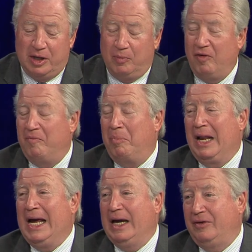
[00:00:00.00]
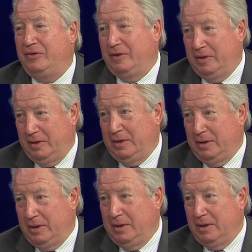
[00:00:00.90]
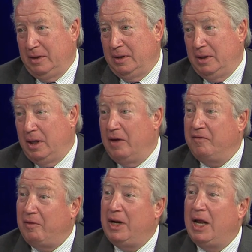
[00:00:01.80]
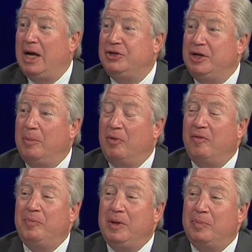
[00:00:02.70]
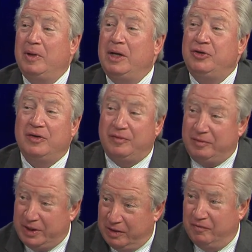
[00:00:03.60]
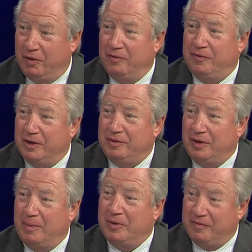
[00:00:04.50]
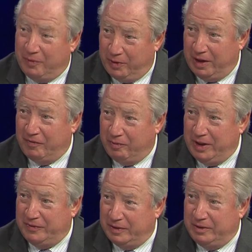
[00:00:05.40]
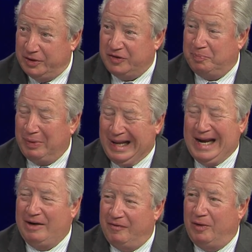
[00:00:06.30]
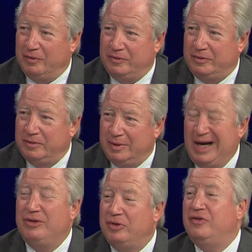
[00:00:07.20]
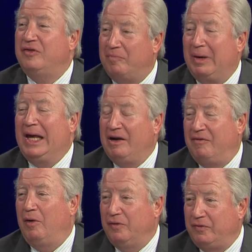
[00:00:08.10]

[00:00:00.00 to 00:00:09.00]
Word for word: number of blanks a very large number of people that just didn't vote for the topic for whatever reason. Yes. Just blank votes. Hundreds of blank hundred,